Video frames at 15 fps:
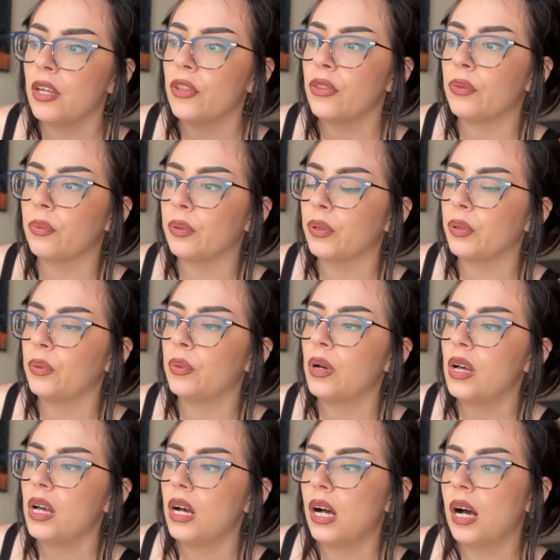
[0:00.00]
through
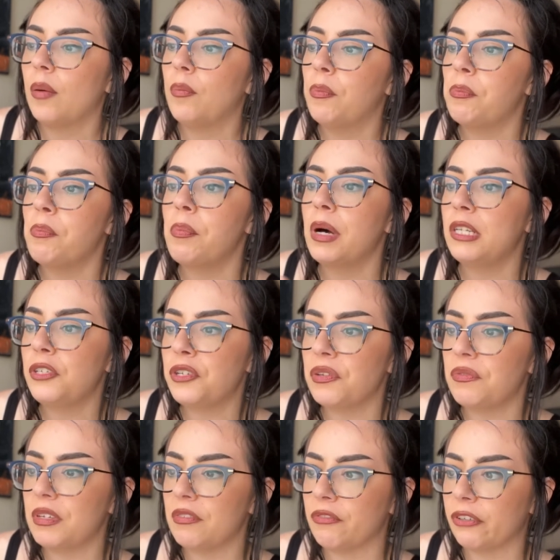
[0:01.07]
a bunch
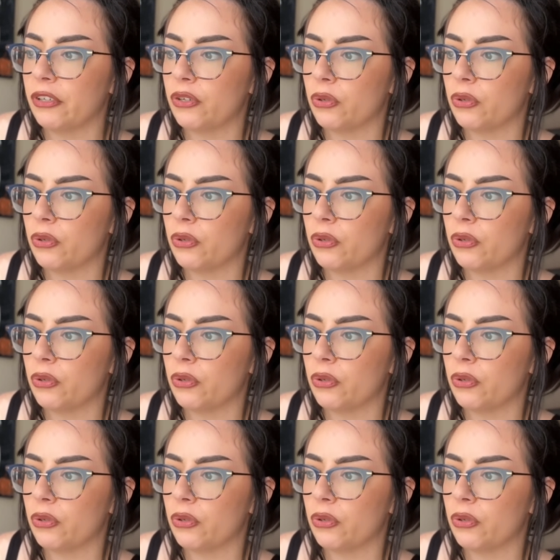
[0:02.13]
of different